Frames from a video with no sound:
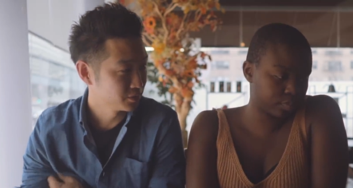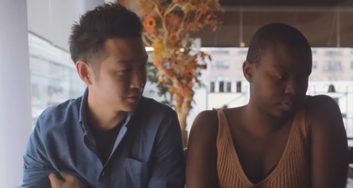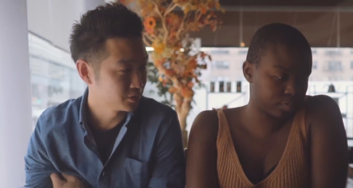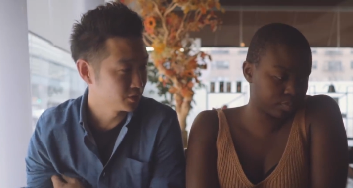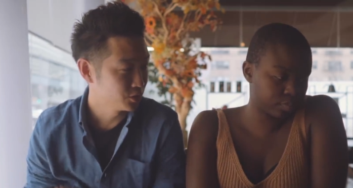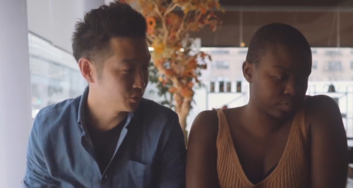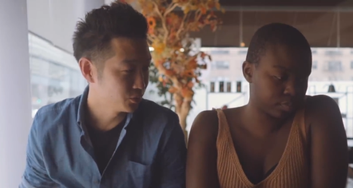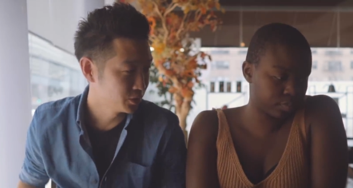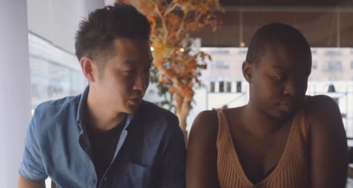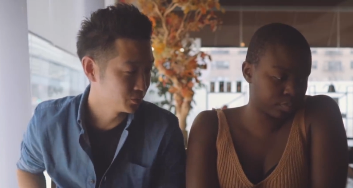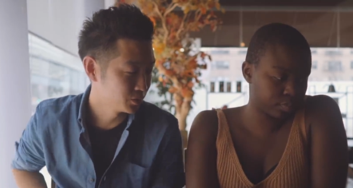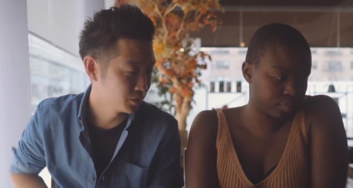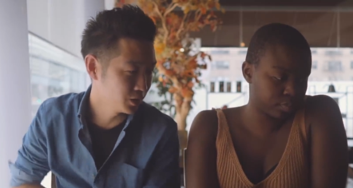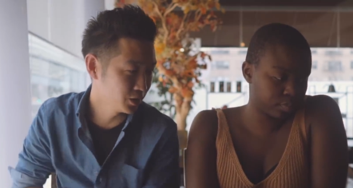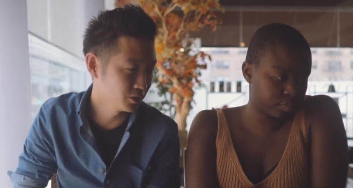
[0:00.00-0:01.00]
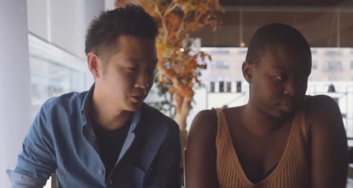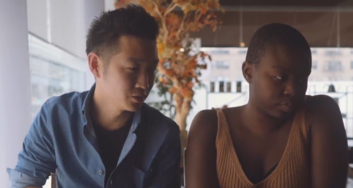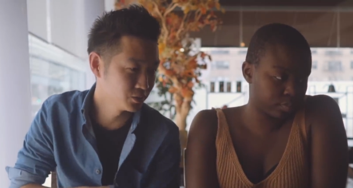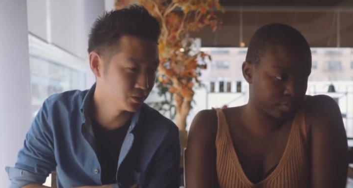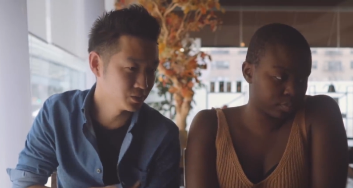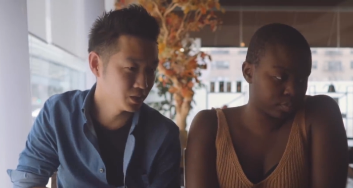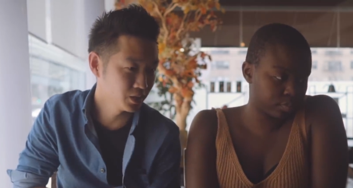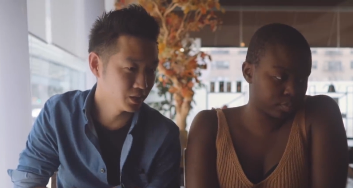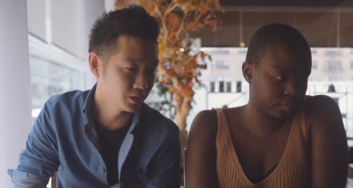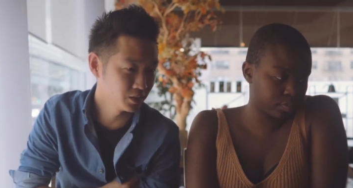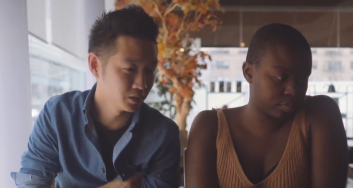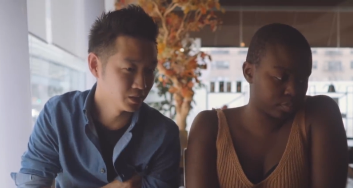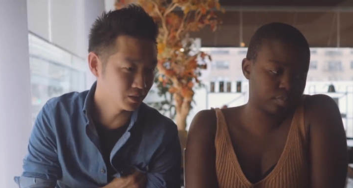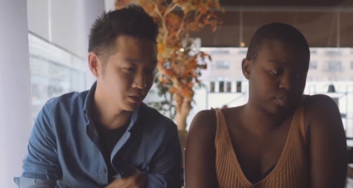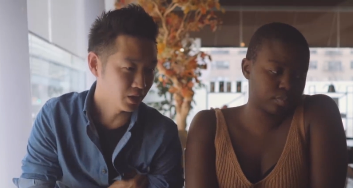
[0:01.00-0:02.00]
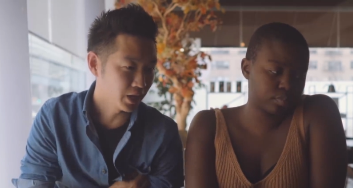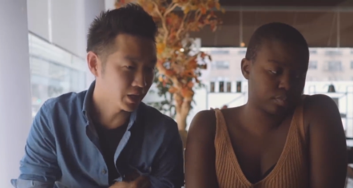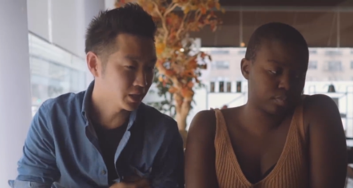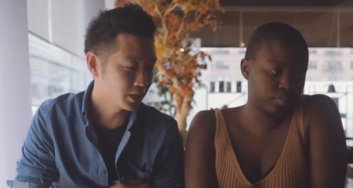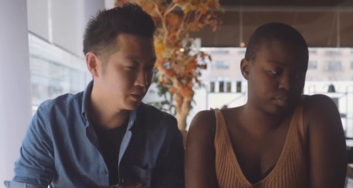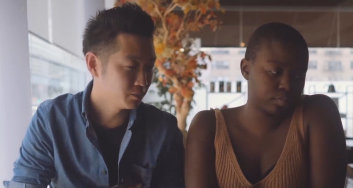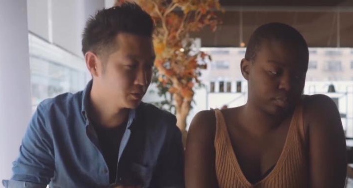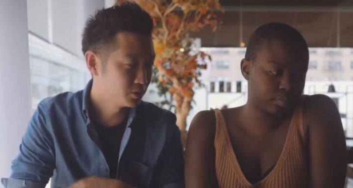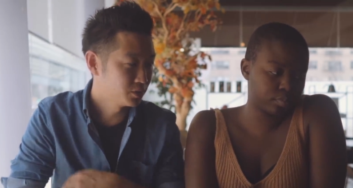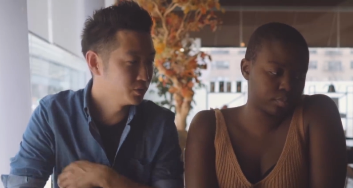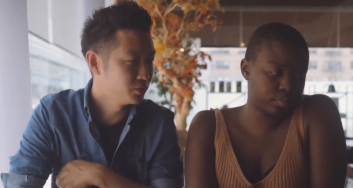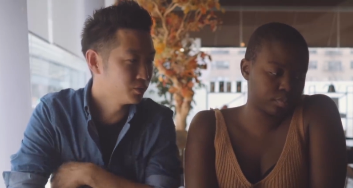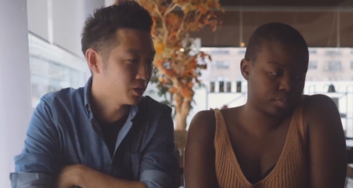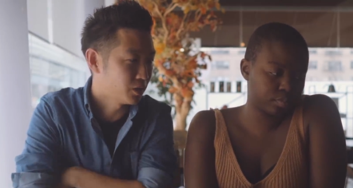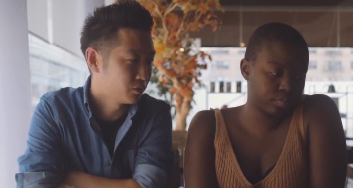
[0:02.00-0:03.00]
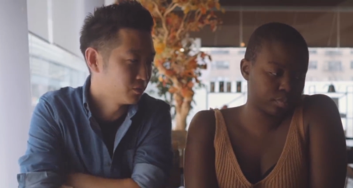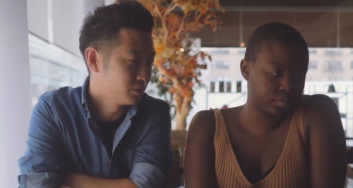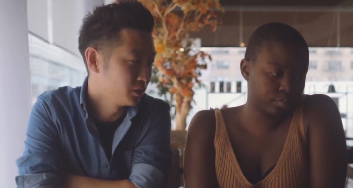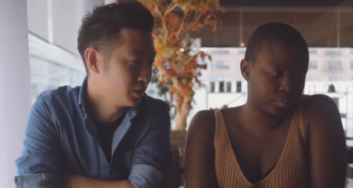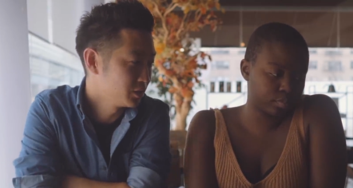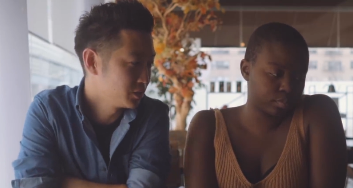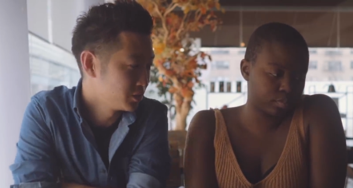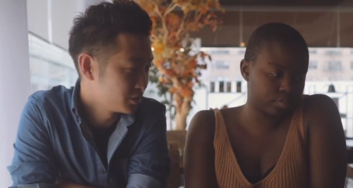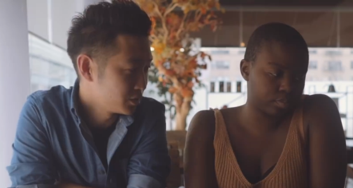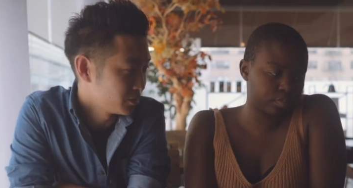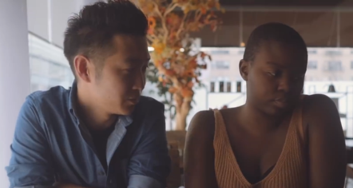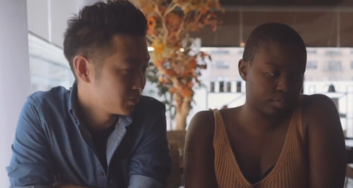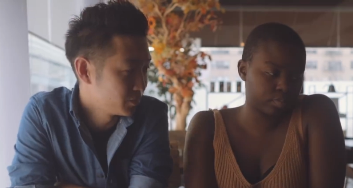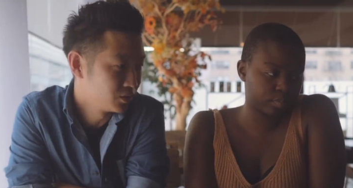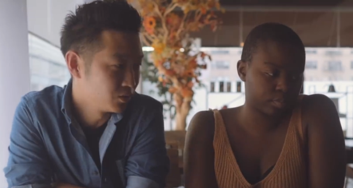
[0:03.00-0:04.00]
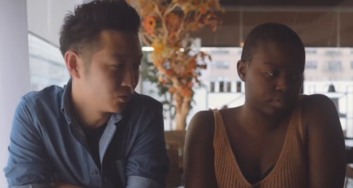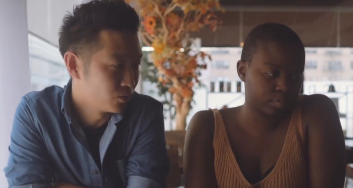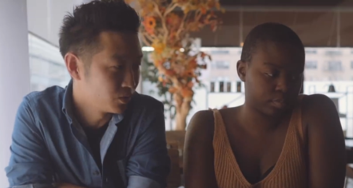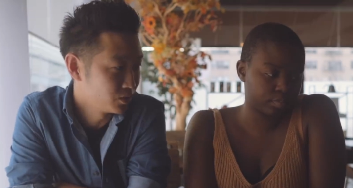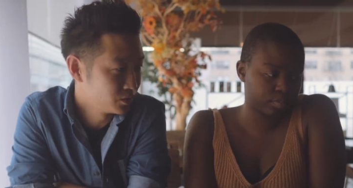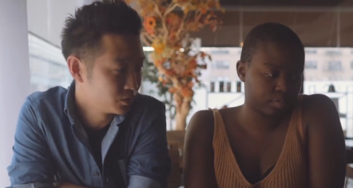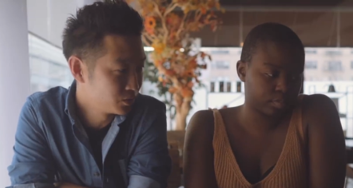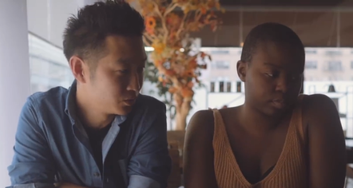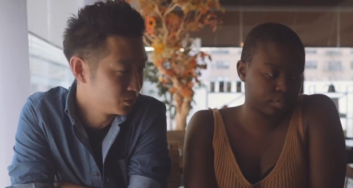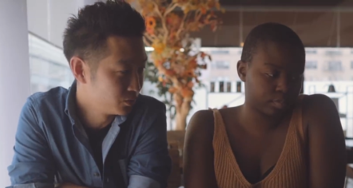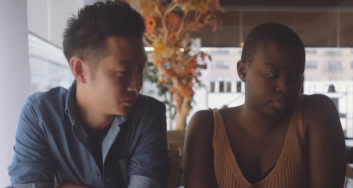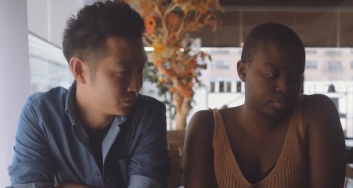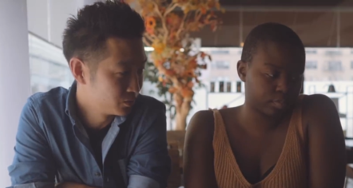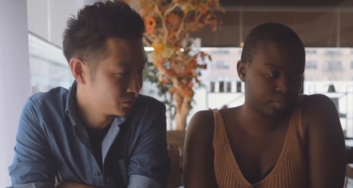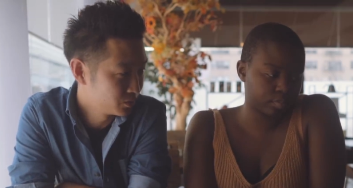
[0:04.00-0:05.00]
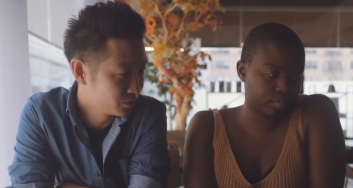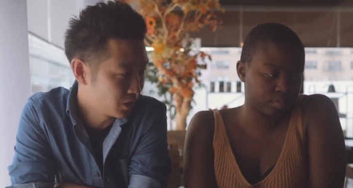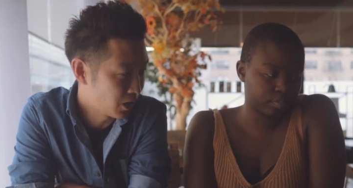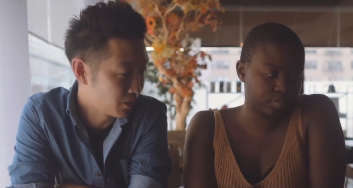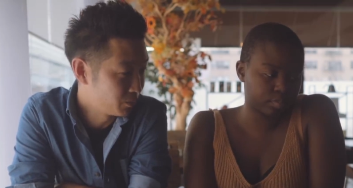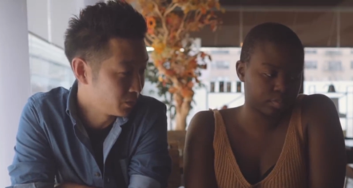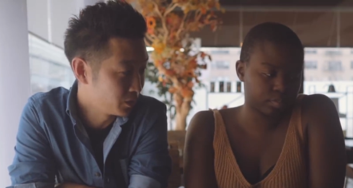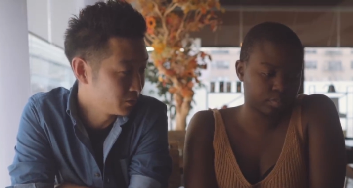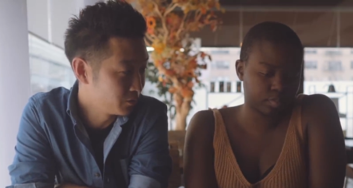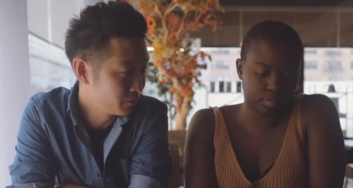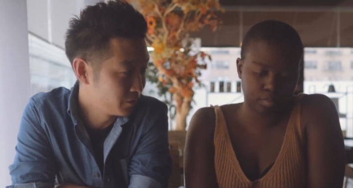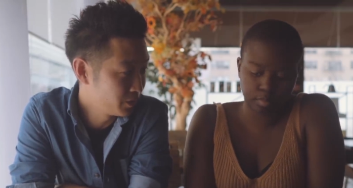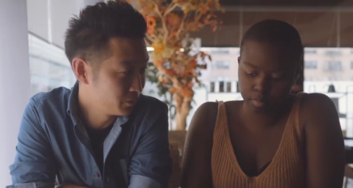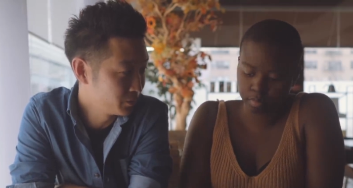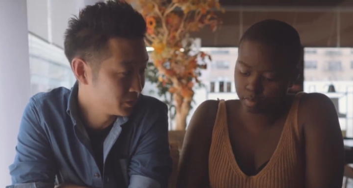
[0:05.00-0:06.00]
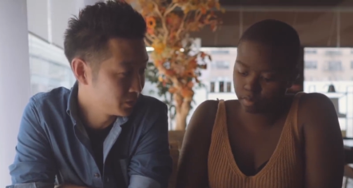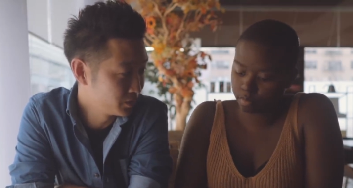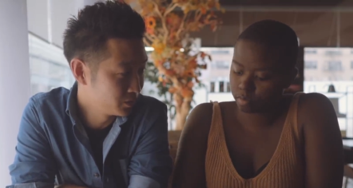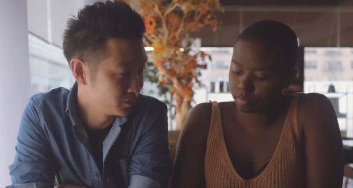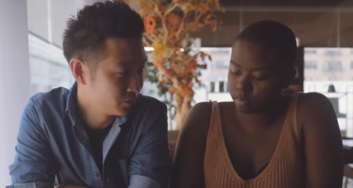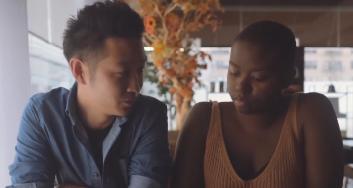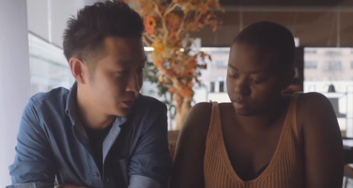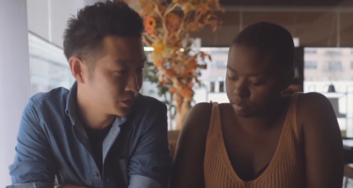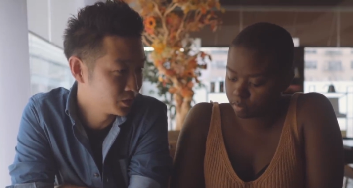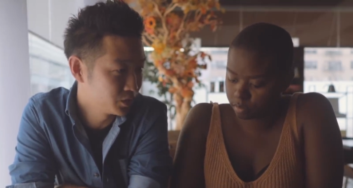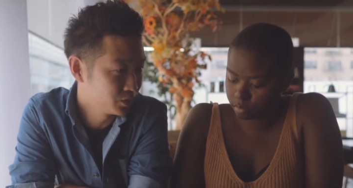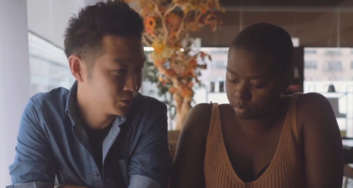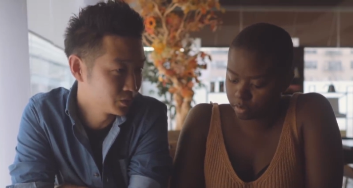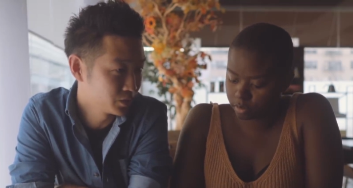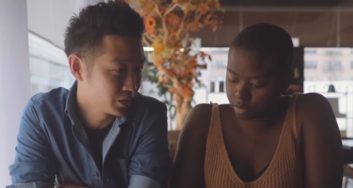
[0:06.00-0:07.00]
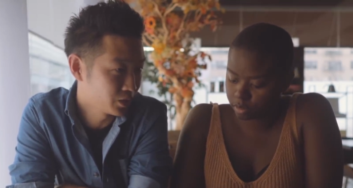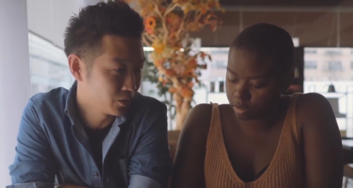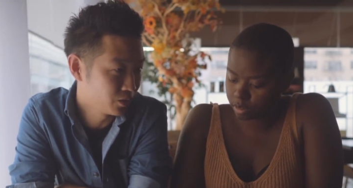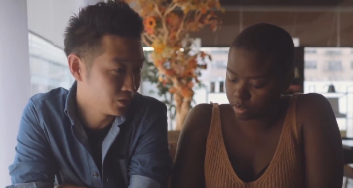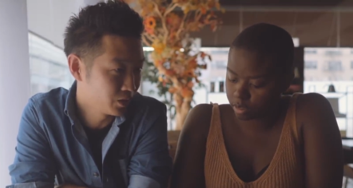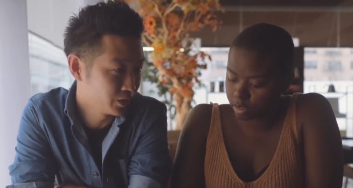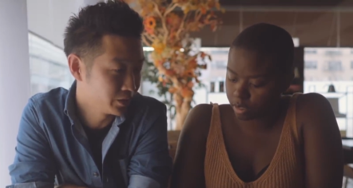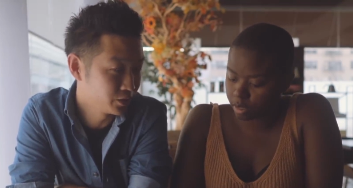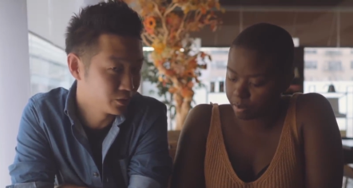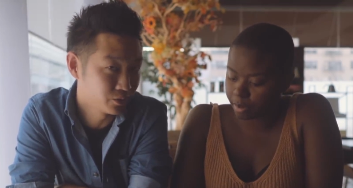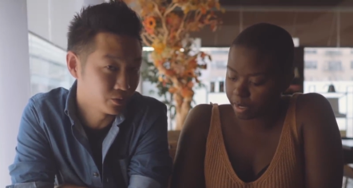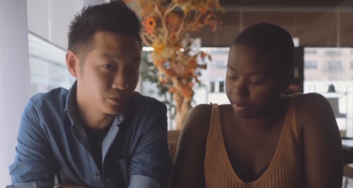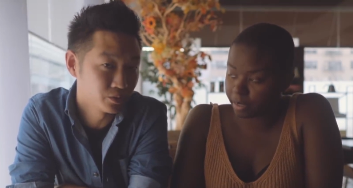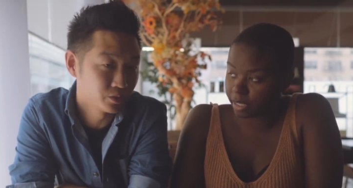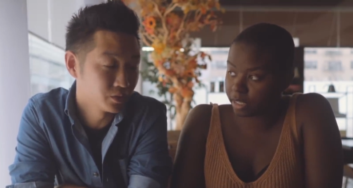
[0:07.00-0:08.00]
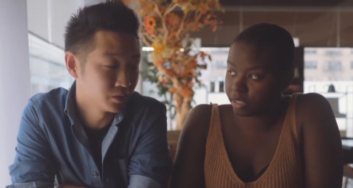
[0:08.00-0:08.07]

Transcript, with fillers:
Speaker 1: situation with Arizo is that I came into our relationships or into our blended family when she was like a year a old,